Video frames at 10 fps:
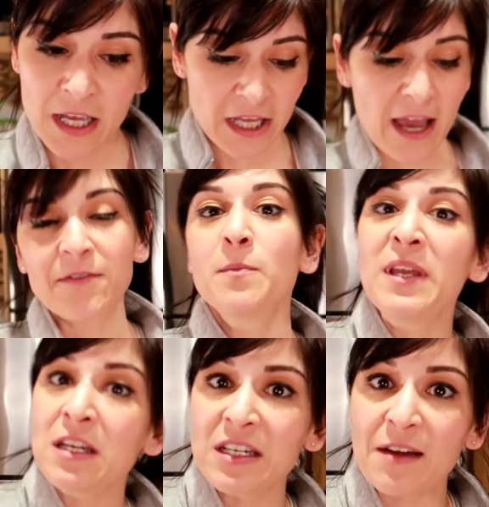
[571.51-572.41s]
you have to
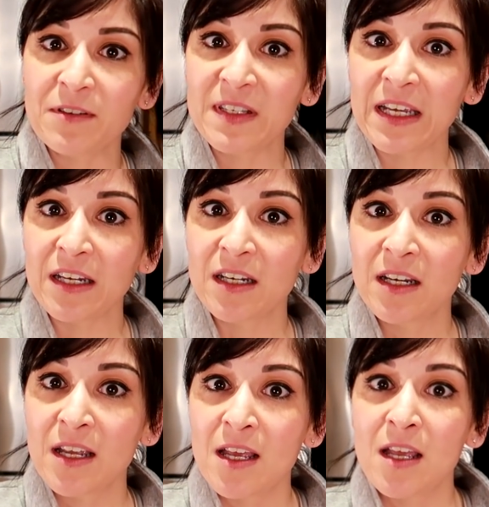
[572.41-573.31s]
be in a deficit,
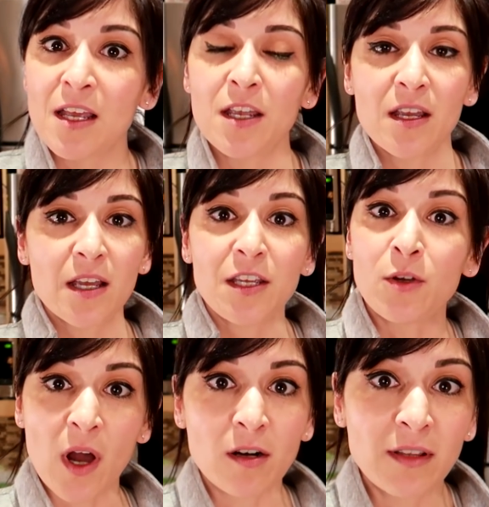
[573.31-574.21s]

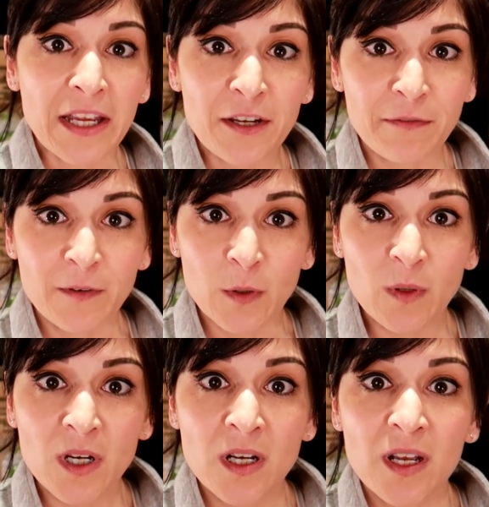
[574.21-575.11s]
you got to like your food.